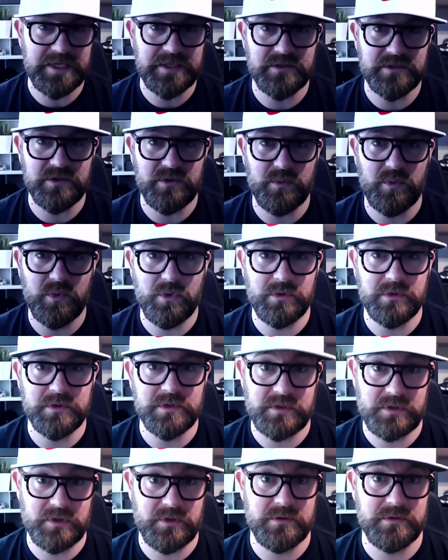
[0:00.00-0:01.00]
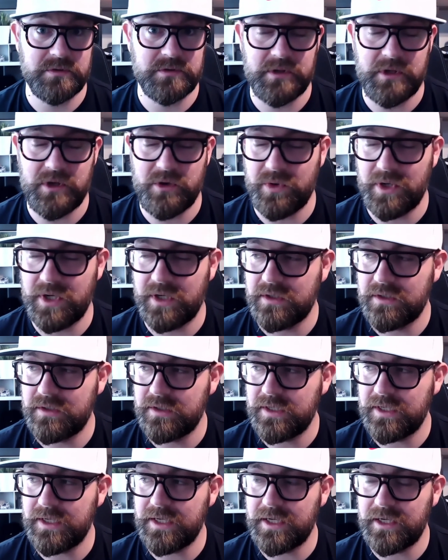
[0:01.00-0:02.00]
is towards those lower
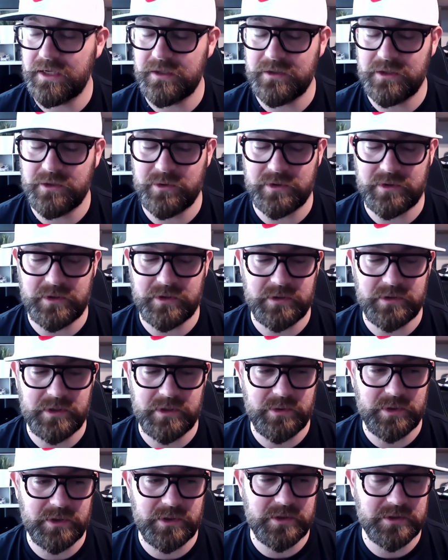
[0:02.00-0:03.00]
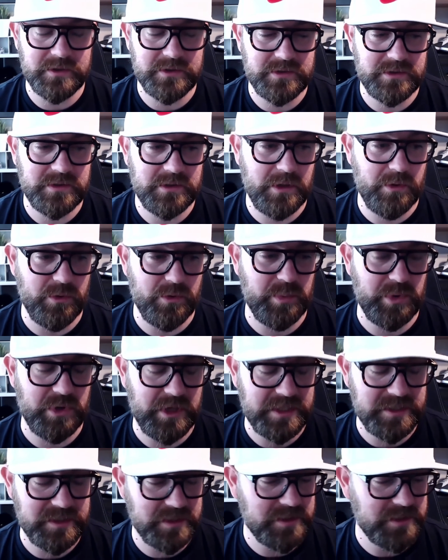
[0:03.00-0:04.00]
costs, lower
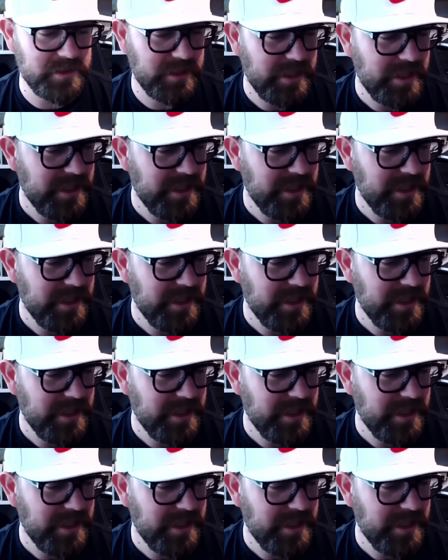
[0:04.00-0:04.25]
prices,